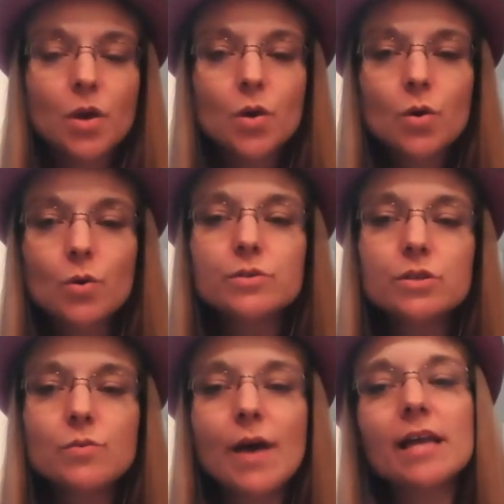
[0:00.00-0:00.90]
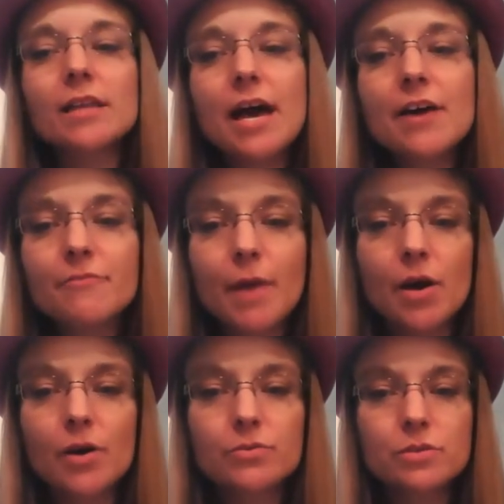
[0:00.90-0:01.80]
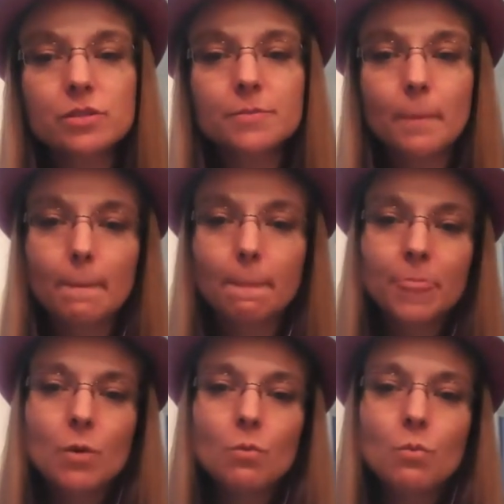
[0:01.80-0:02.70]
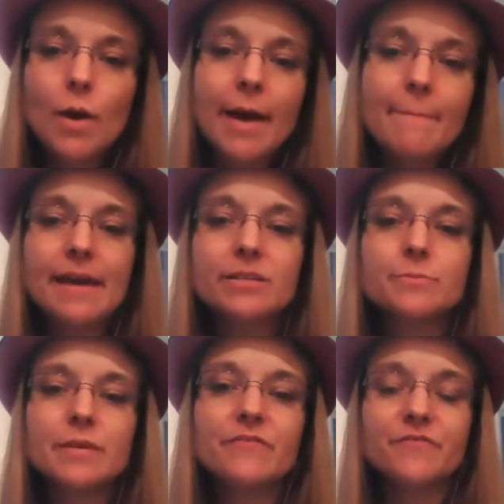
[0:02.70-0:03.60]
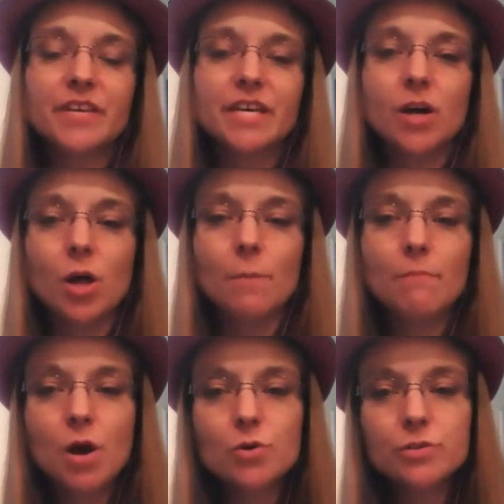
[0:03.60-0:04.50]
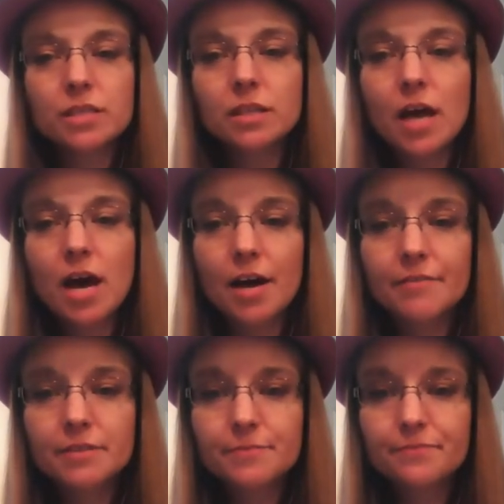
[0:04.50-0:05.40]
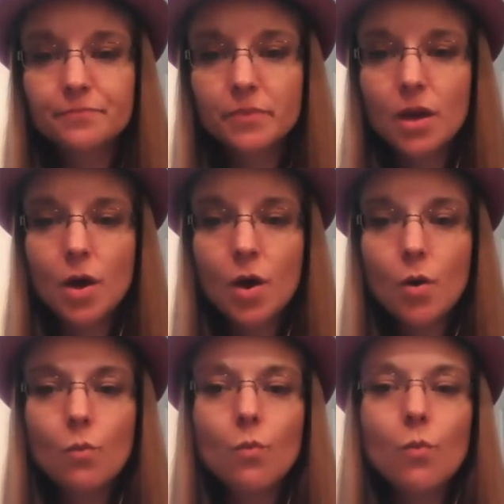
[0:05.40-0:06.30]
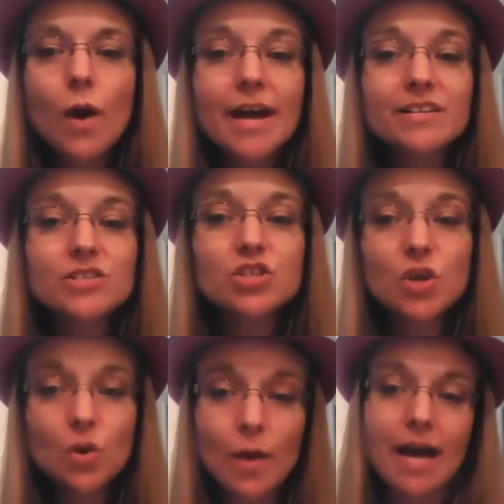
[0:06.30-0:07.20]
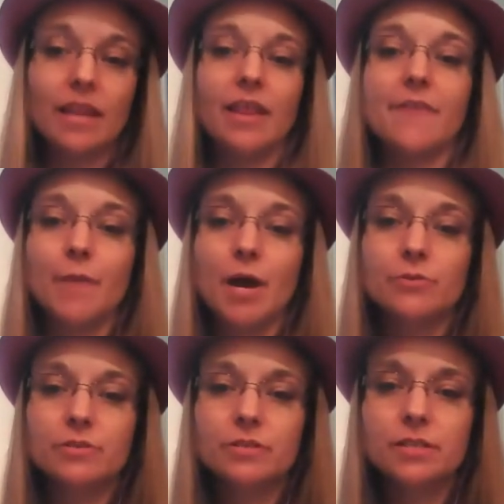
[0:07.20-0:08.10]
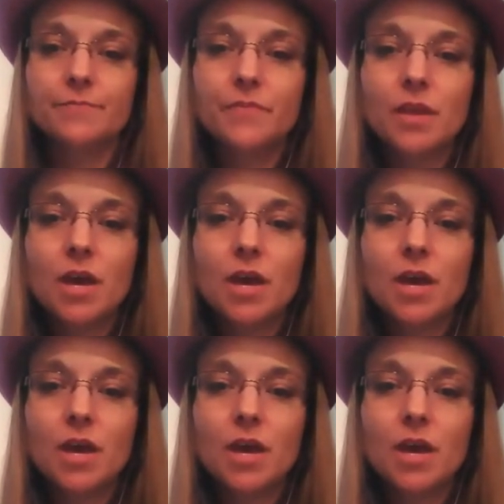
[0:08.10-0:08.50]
Who do I love most? What makes me feel most loved? What do I love most?